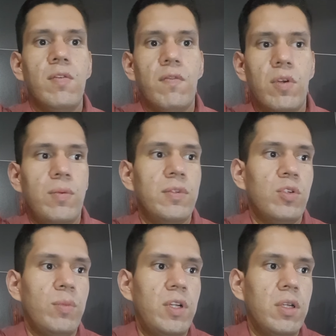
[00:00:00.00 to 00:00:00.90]
from the
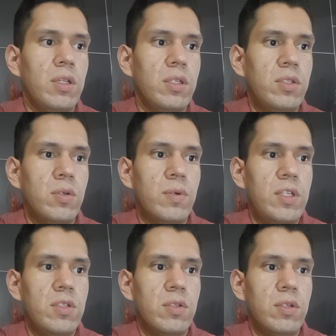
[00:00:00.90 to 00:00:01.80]
numerical
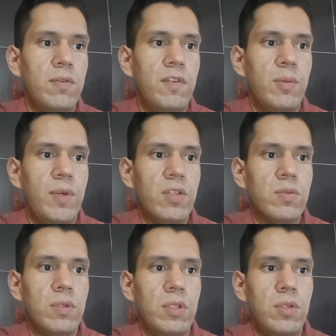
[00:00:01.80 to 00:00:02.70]
integration of the
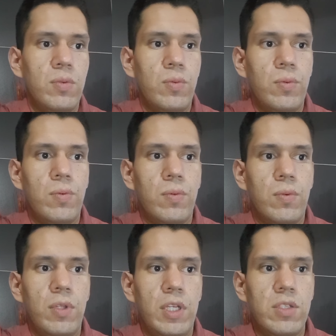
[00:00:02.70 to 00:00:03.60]
Maxwell
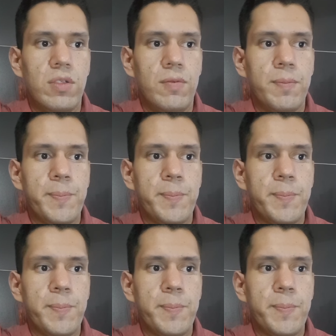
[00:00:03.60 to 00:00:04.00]
relation.